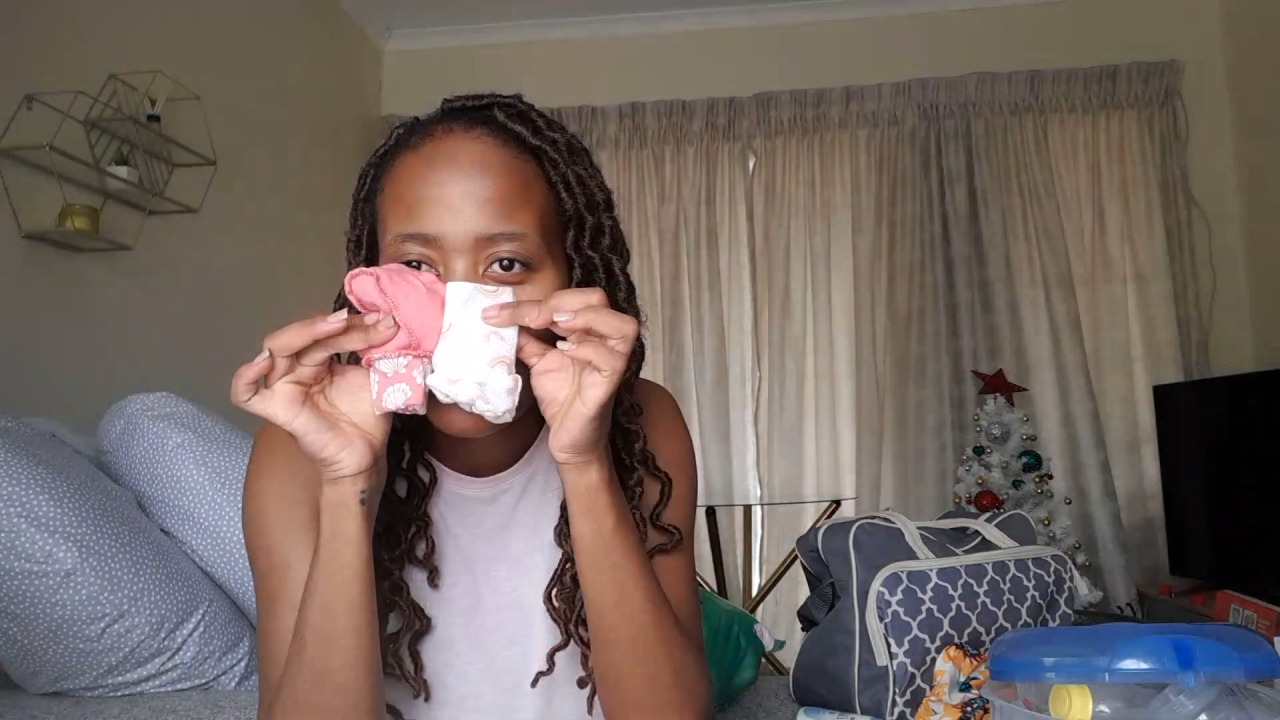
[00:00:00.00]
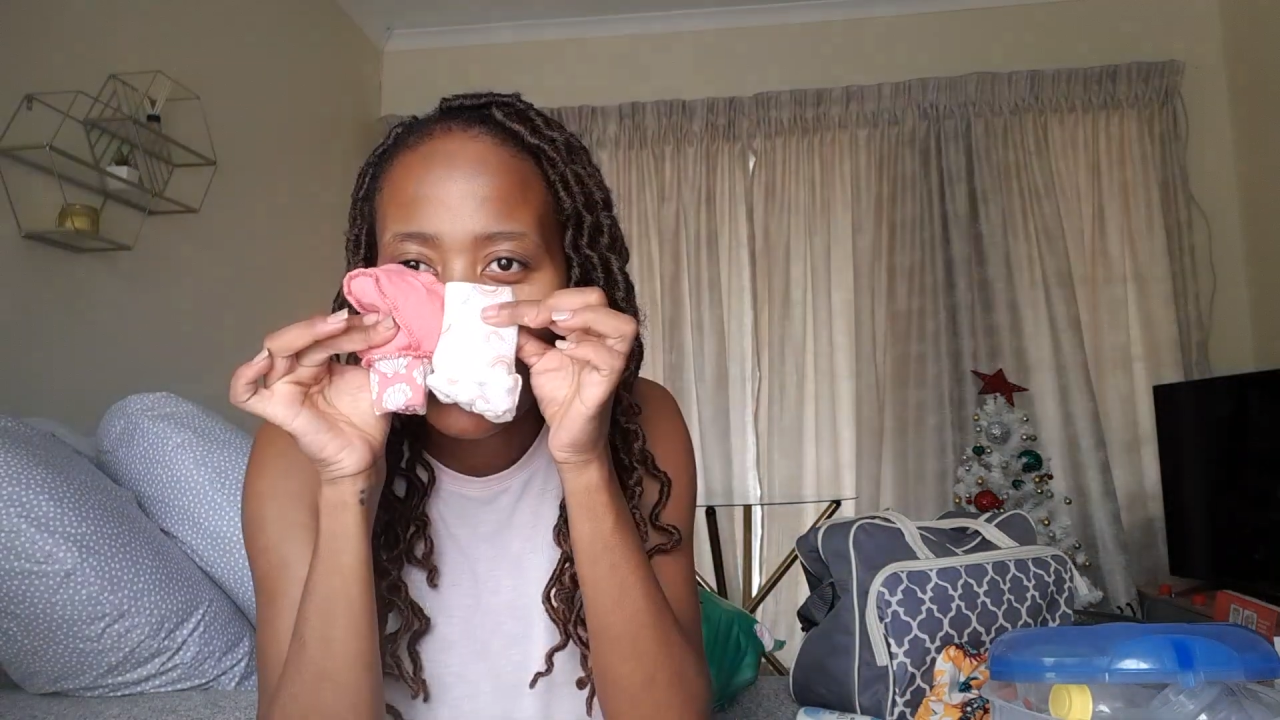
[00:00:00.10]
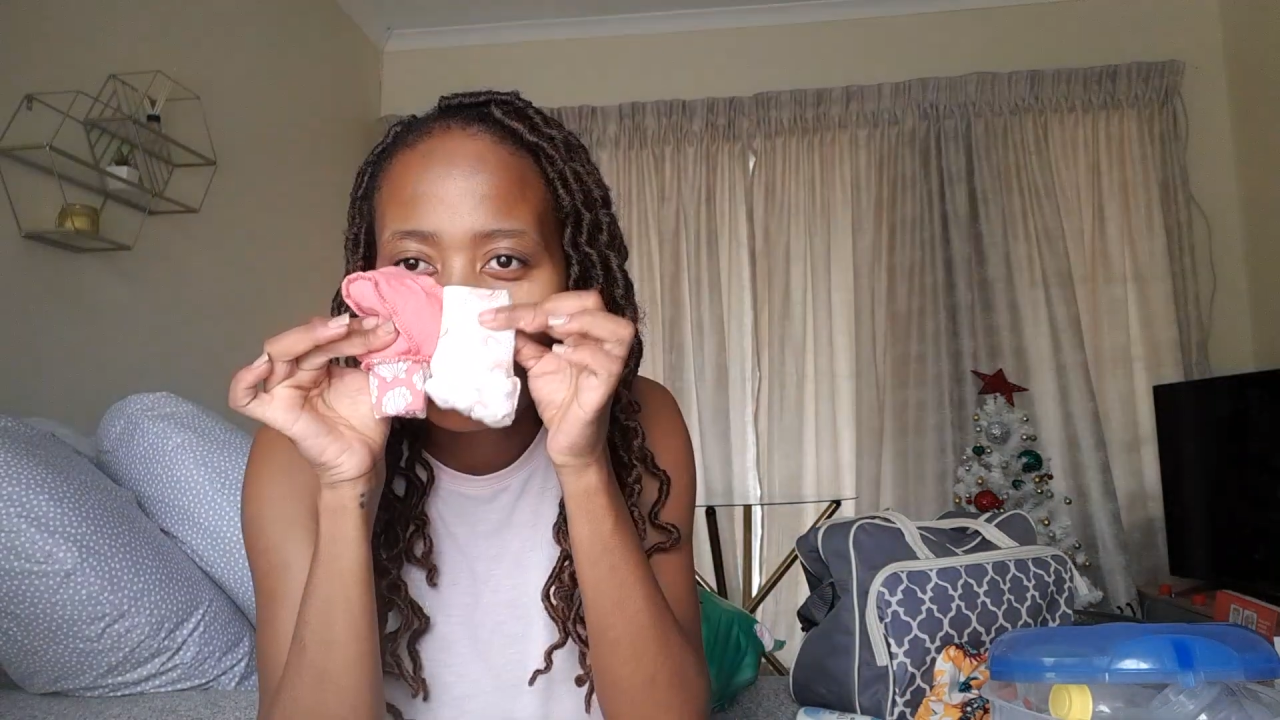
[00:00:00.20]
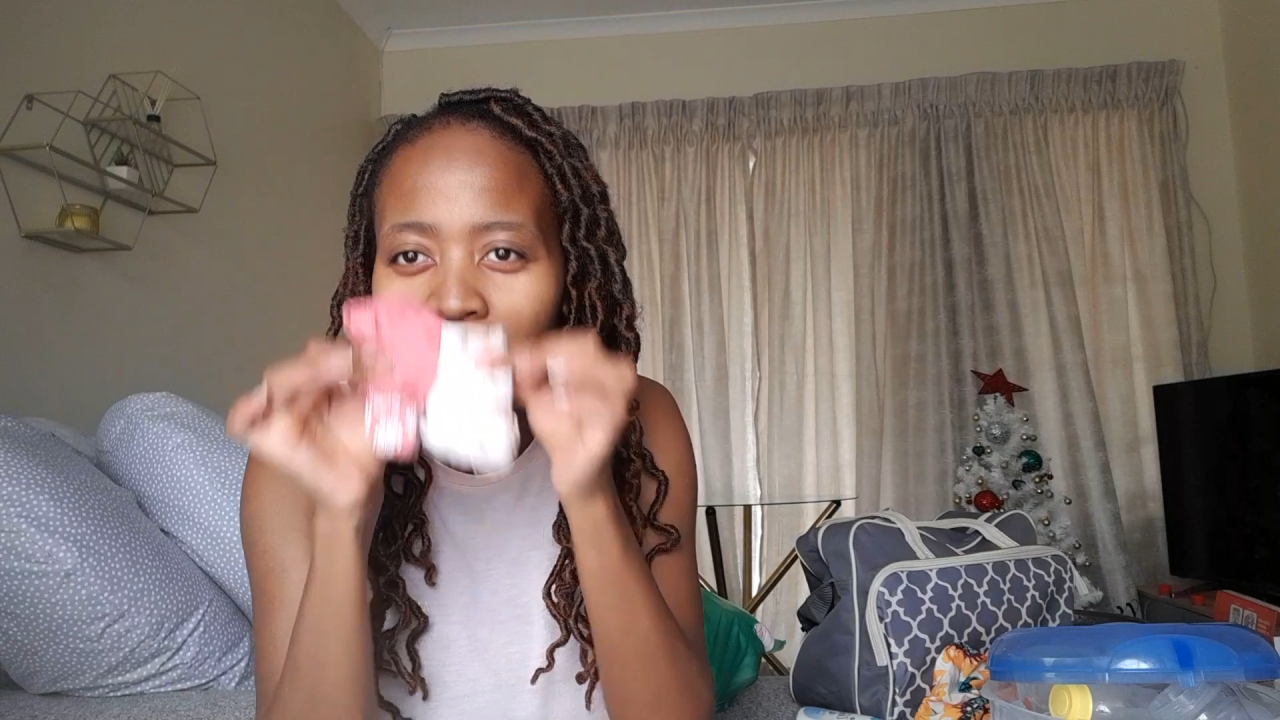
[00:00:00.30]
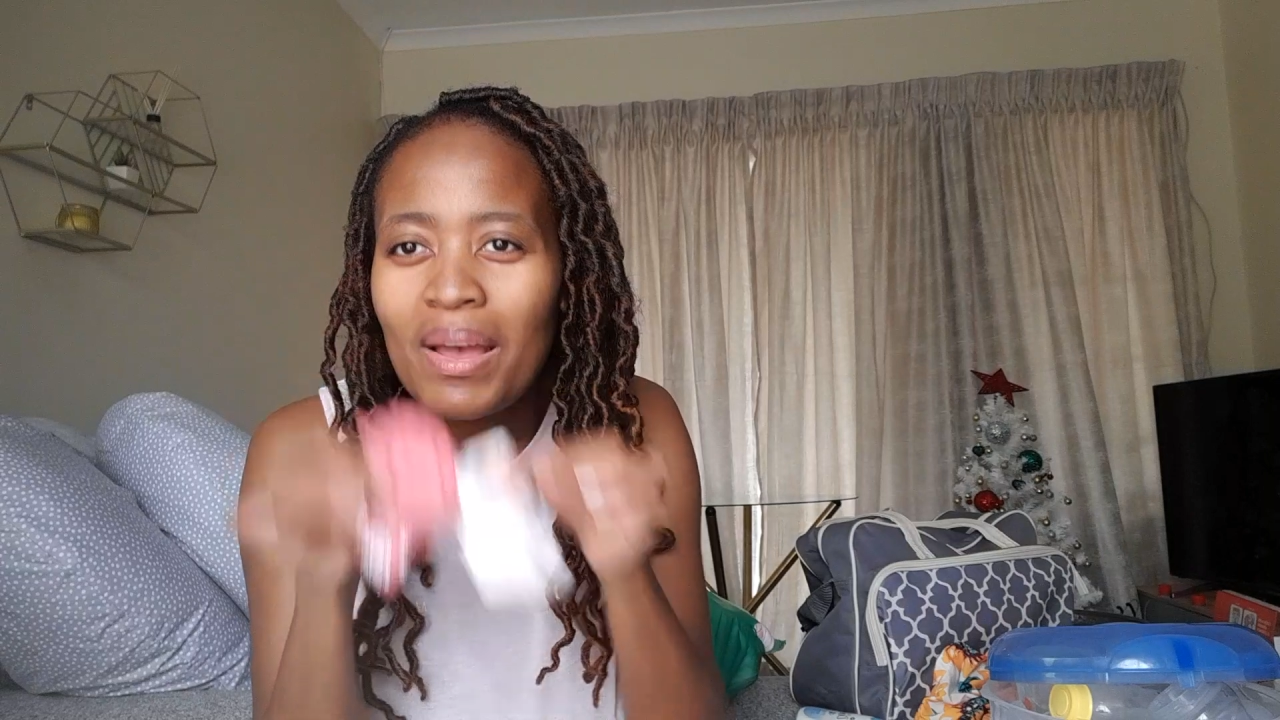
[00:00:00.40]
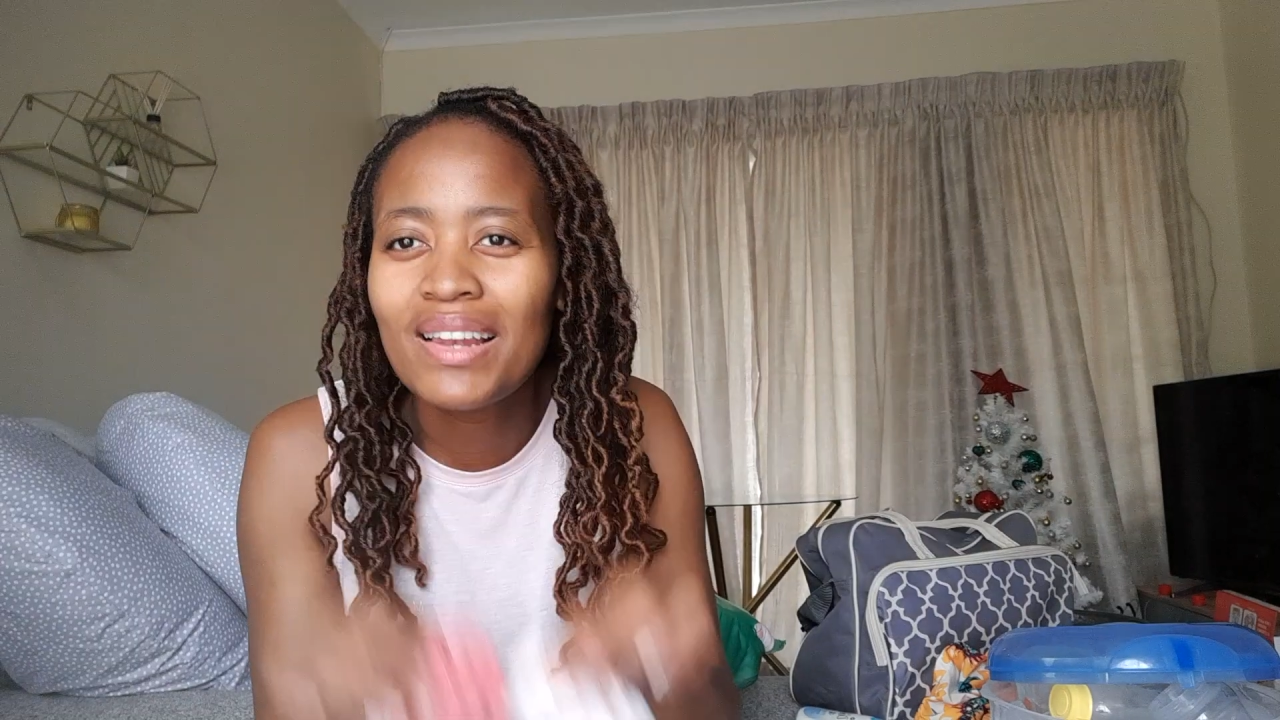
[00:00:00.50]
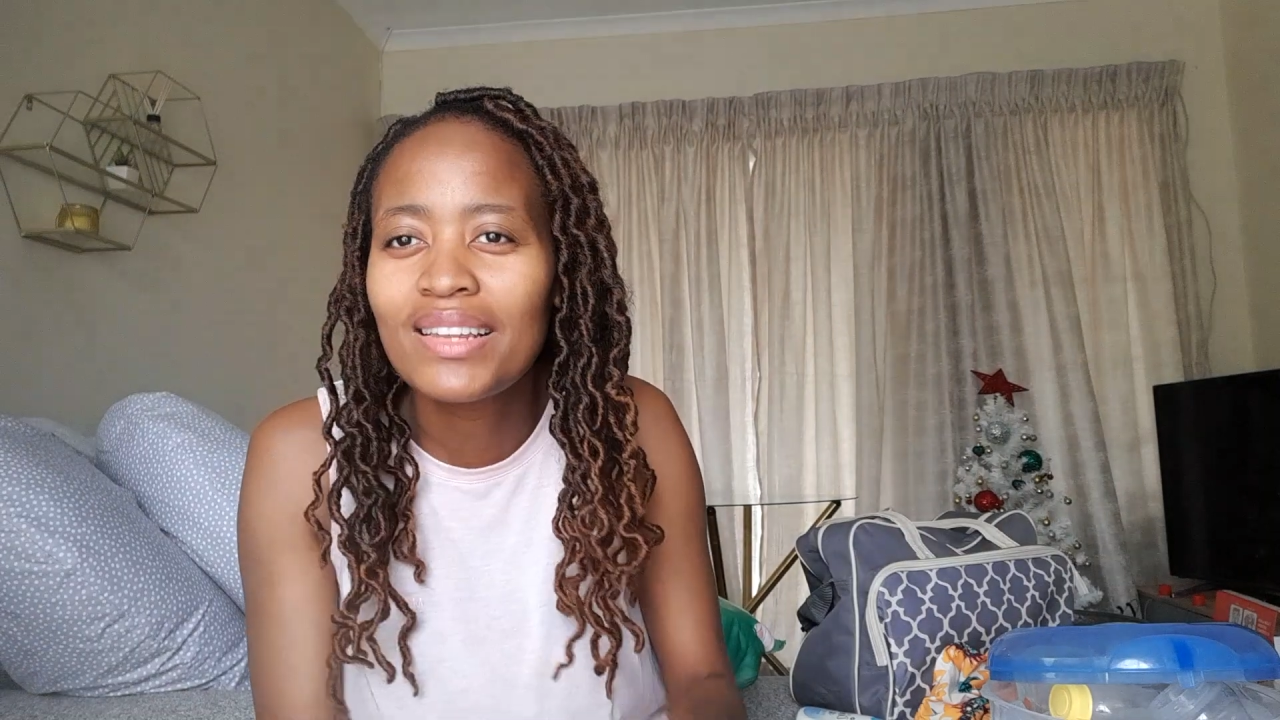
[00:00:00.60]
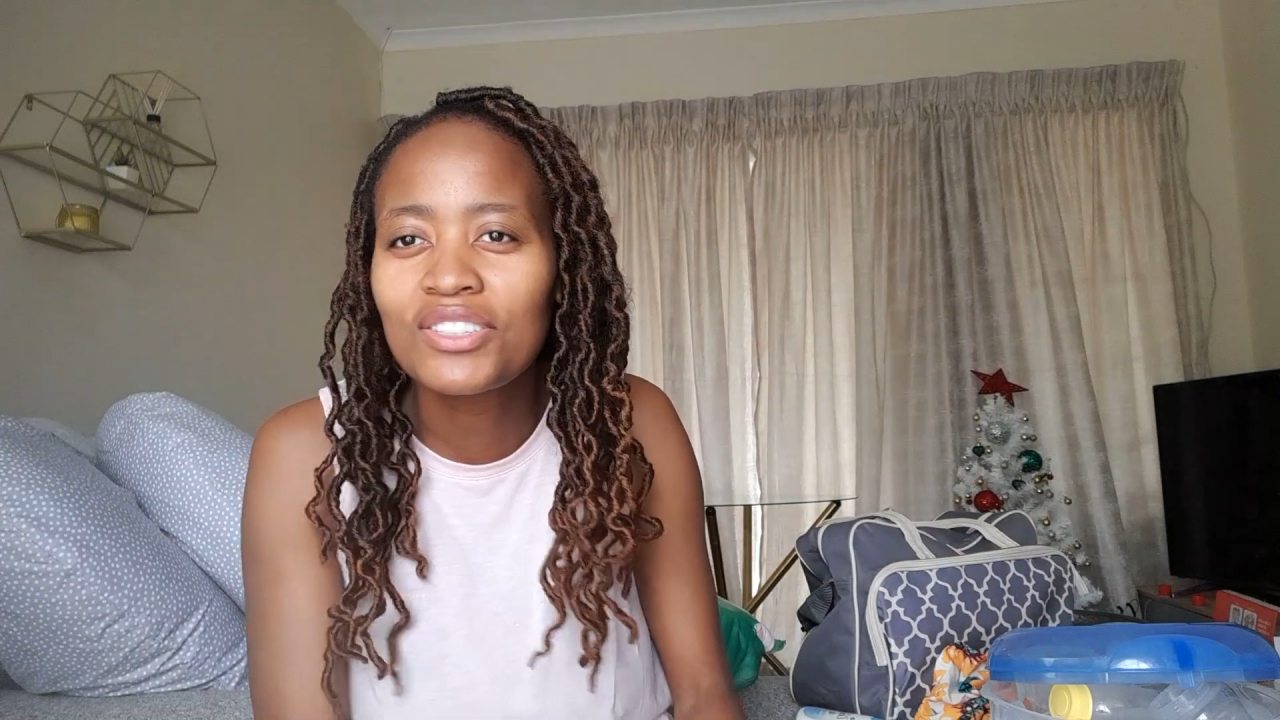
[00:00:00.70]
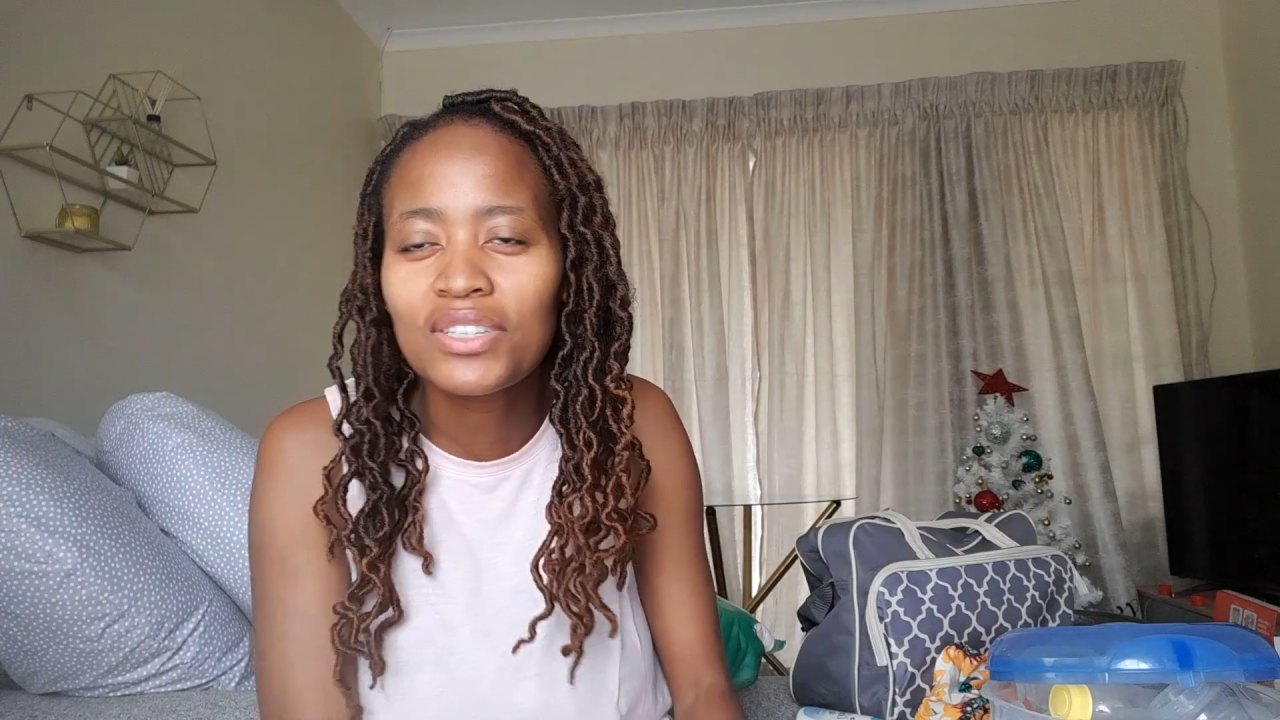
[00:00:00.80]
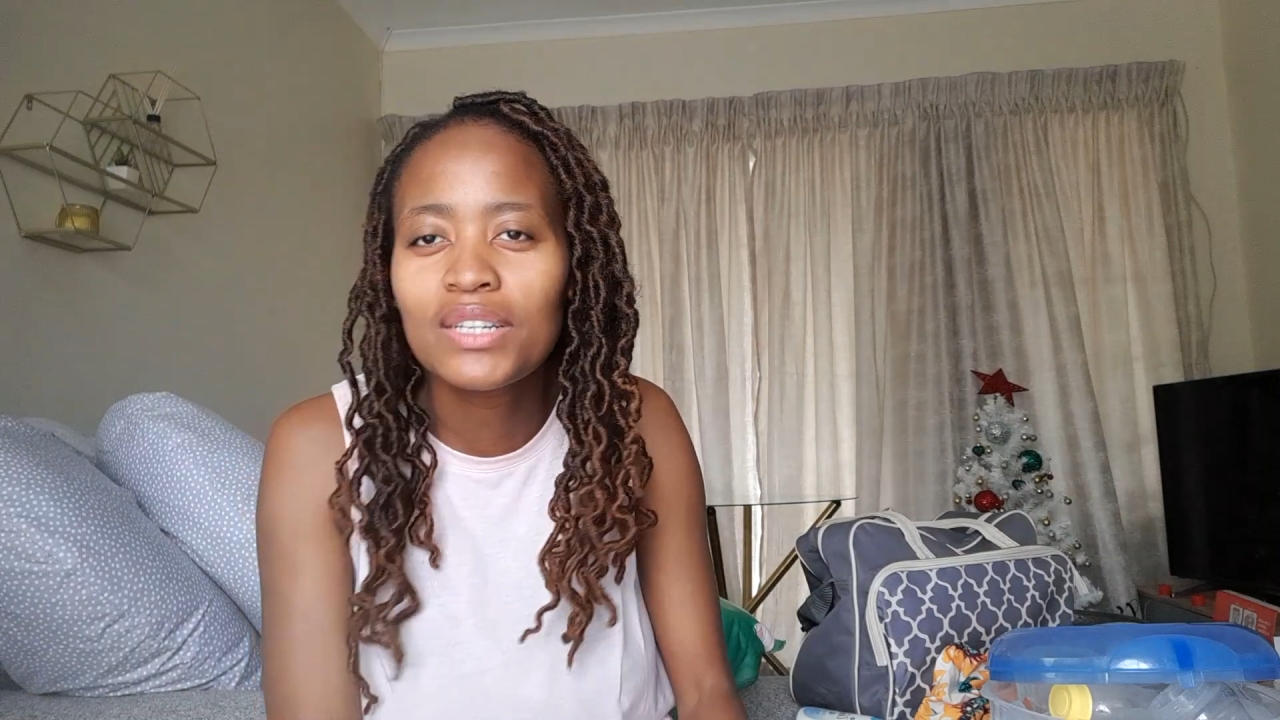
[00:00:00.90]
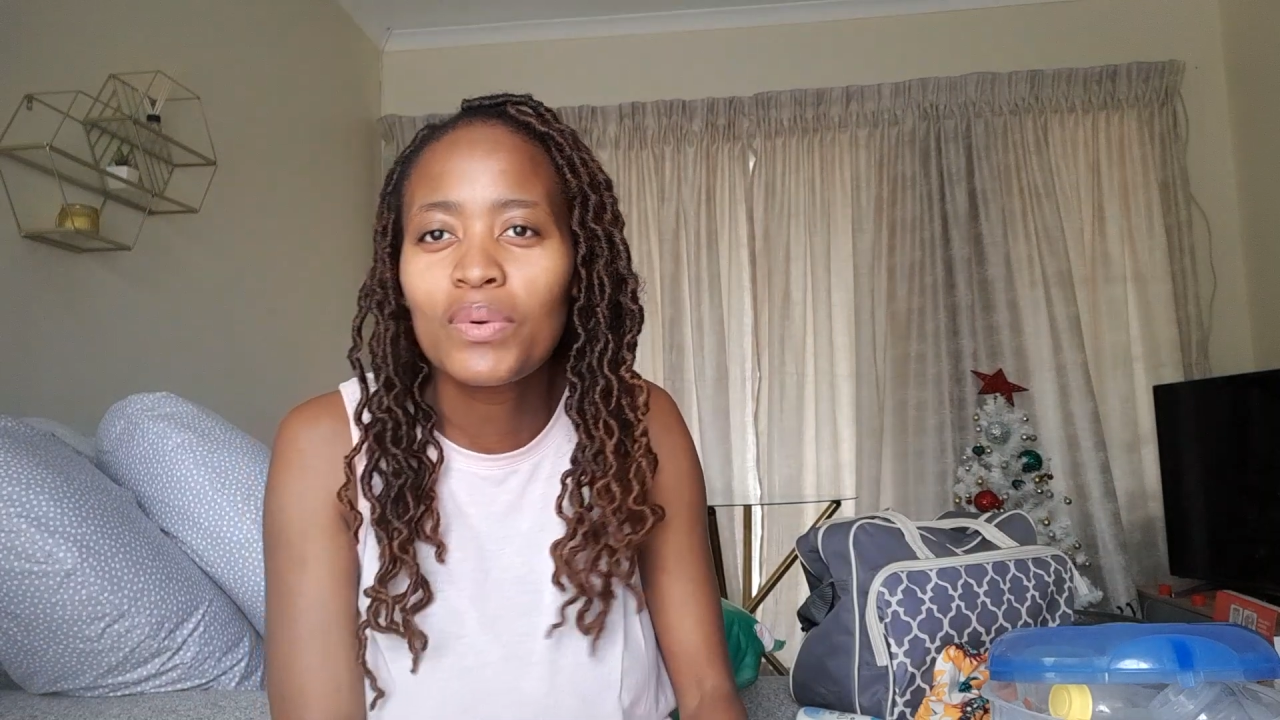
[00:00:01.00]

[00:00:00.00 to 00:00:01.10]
I remember I literally